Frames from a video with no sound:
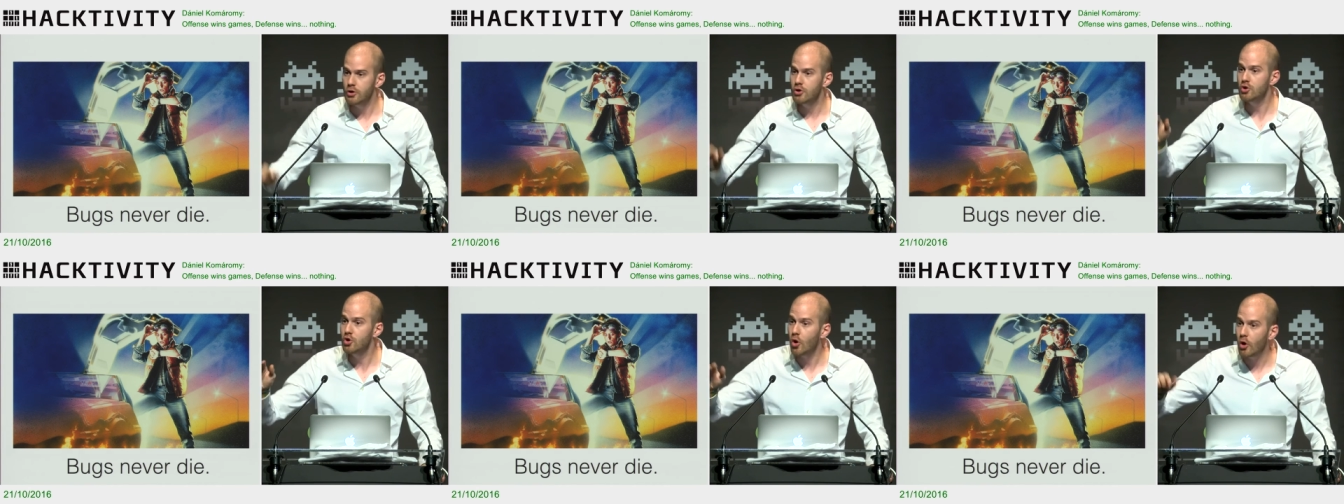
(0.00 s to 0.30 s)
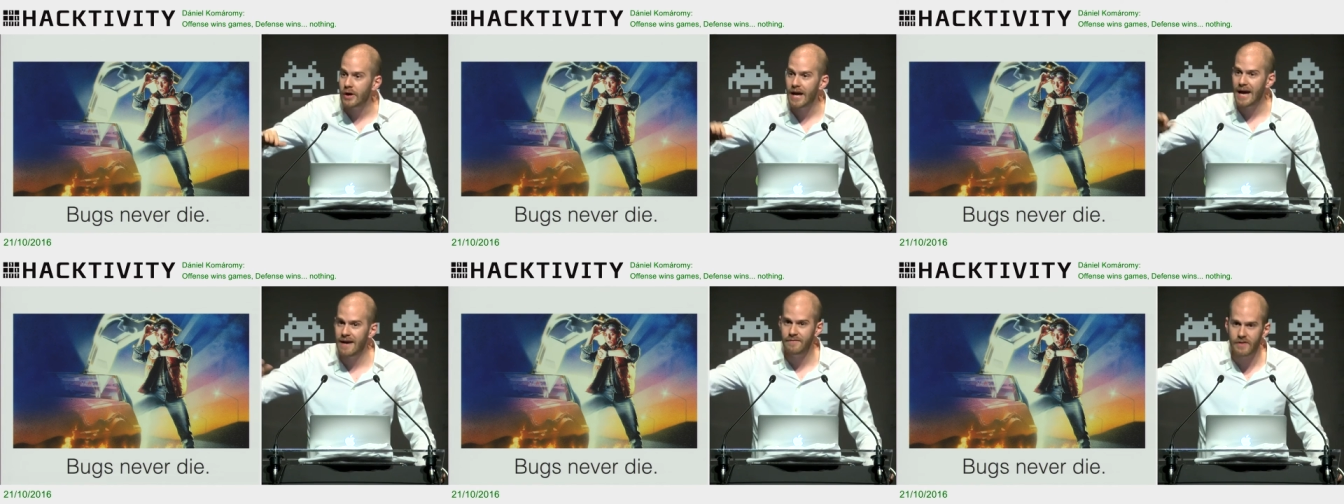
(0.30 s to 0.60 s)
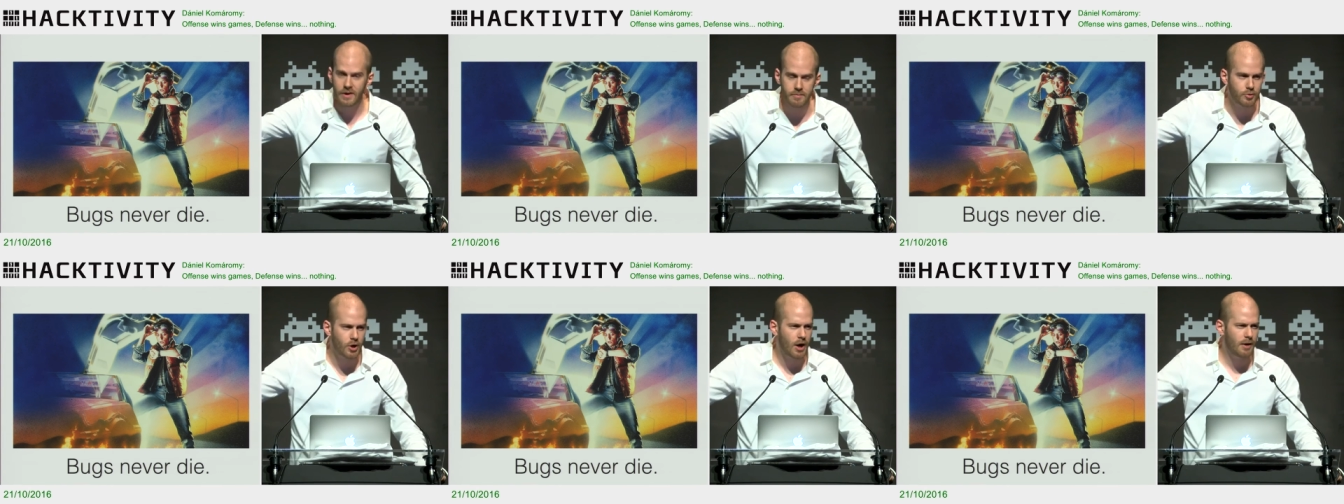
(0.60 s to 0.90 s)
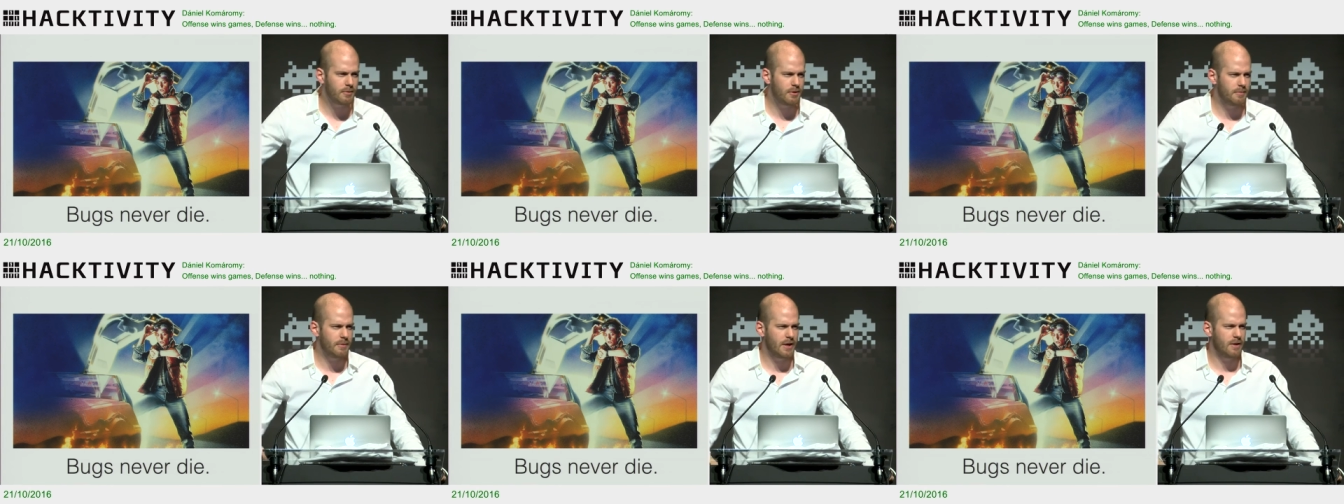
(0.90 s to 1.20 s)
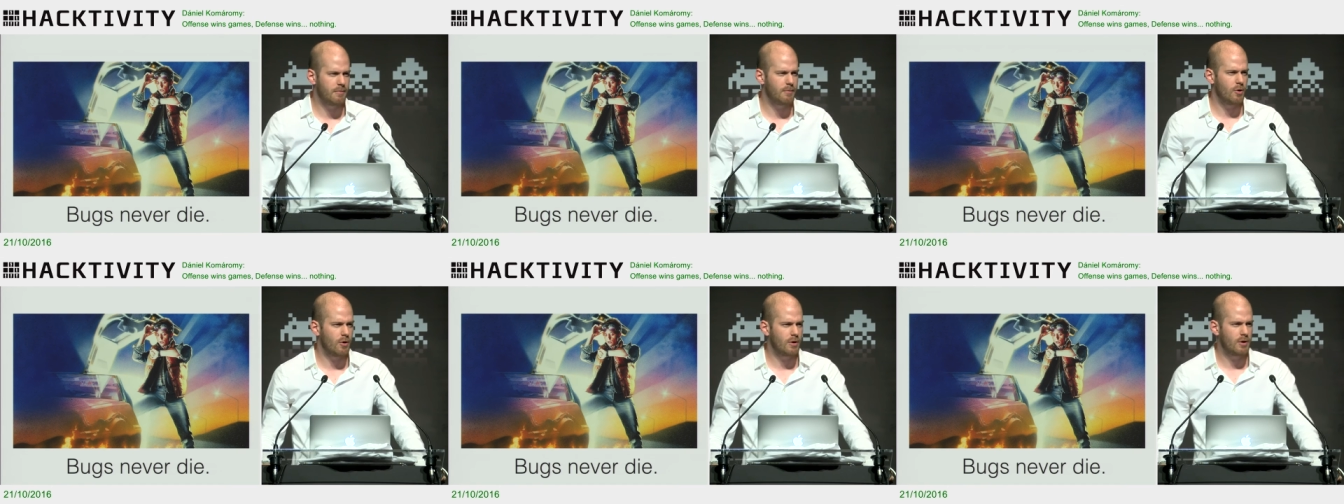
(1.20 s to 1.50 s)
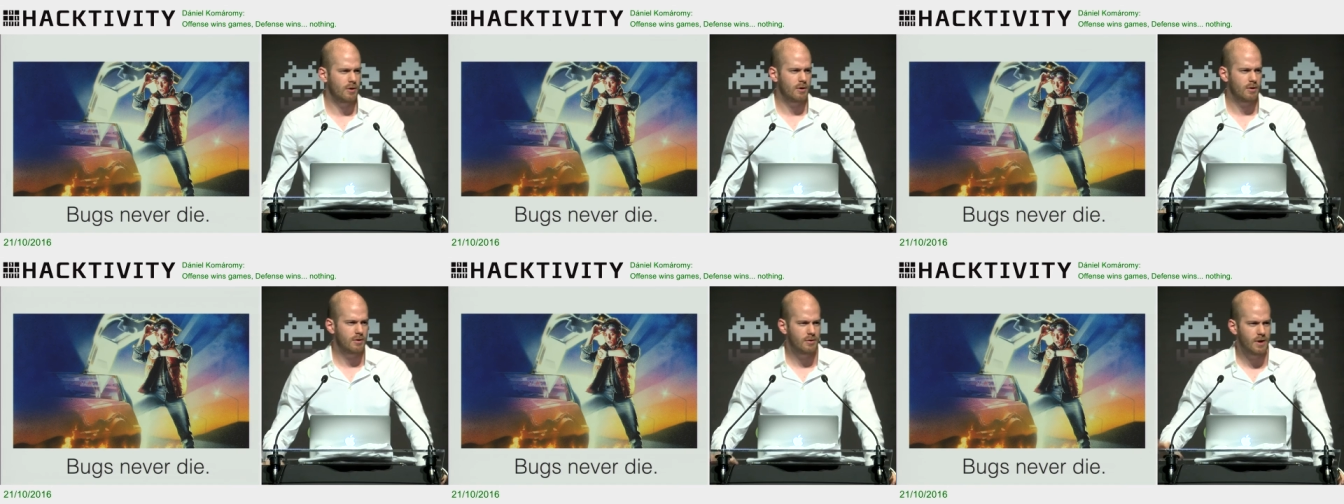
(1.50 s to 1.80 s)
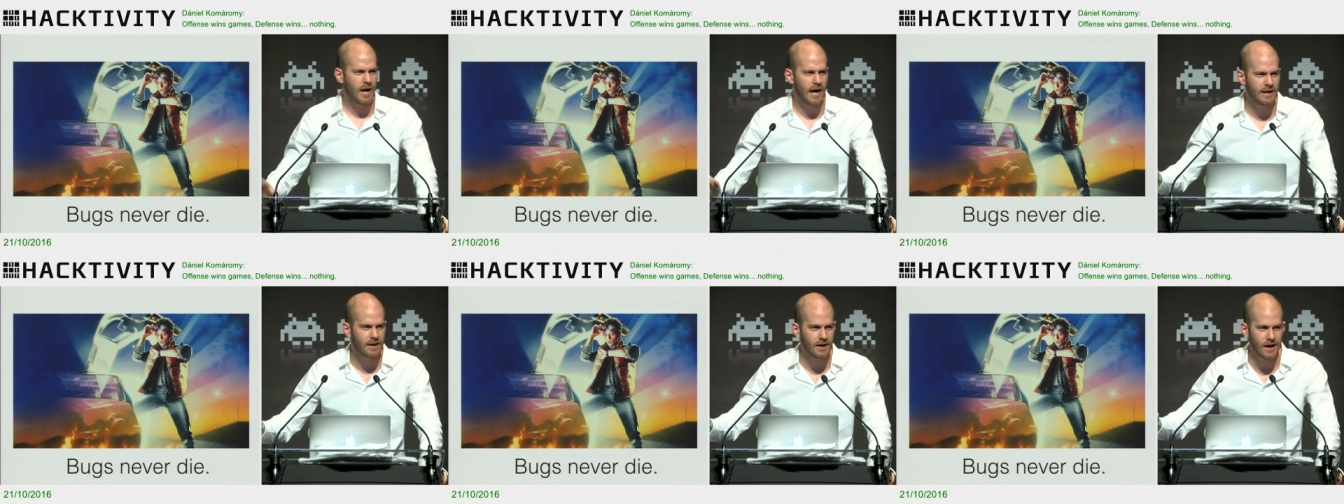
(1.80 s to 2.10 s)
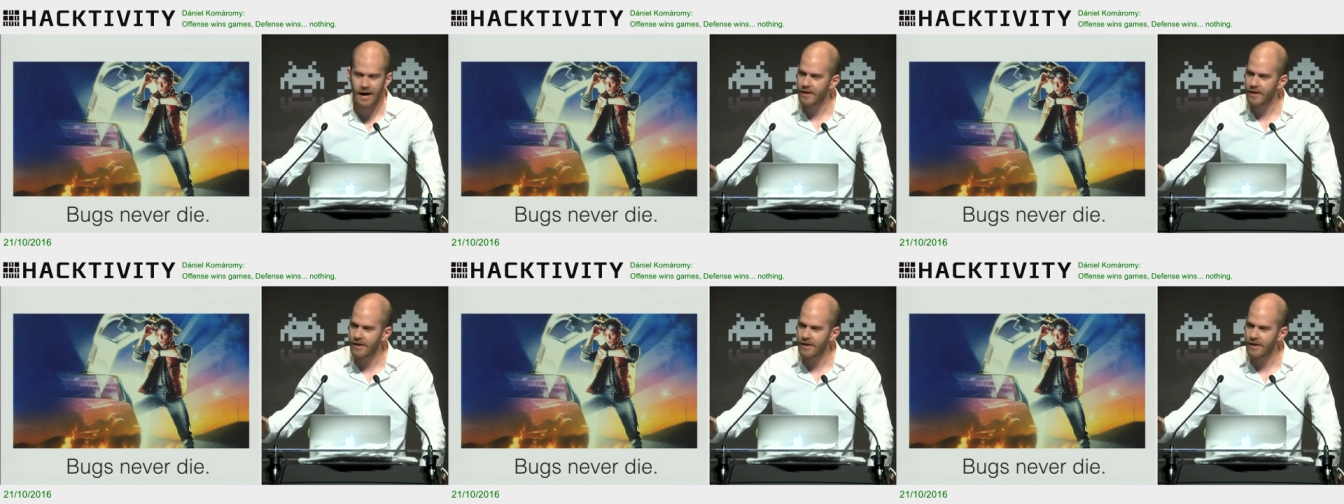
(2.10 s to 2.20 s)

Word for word: don't have that problem anymore, right?